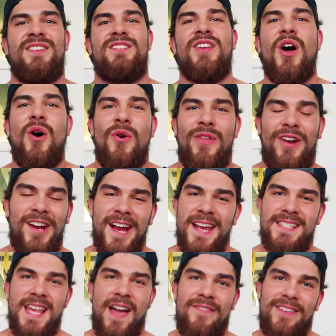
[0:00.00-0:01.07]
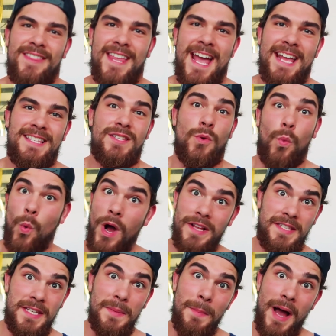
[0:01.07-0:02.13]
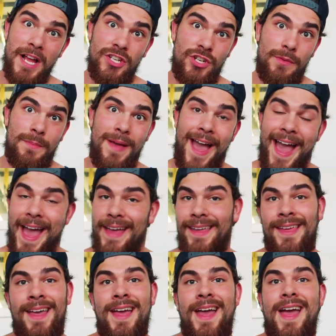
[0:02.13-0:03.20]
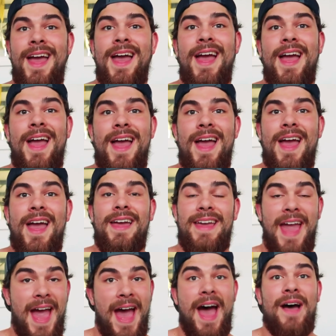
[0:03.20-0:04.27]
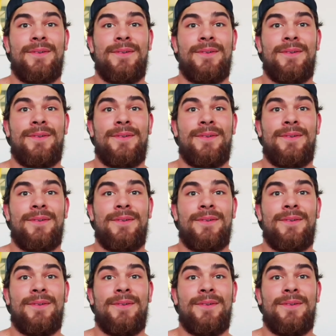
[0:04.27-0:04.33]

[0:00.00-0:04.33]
So there you guys have it. That's what's in my gym bag. Yeah,